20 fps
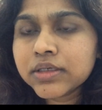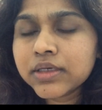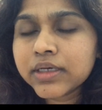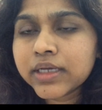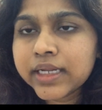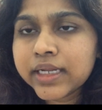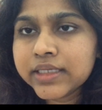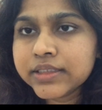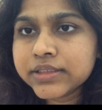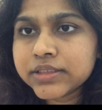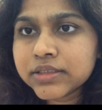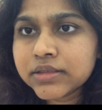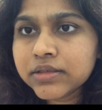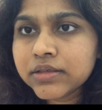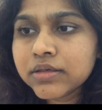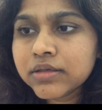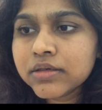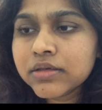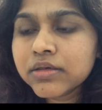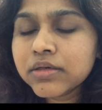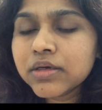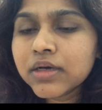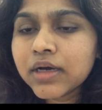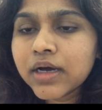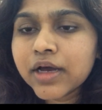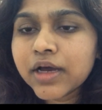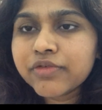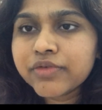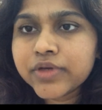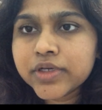a cleanser.
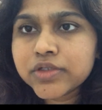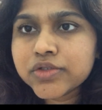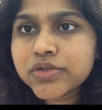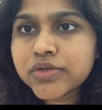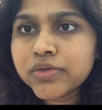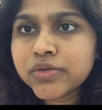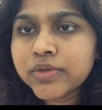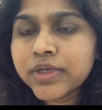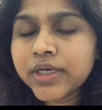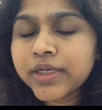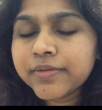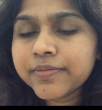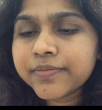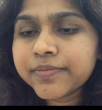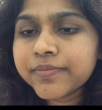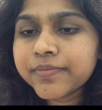I've yet to do that.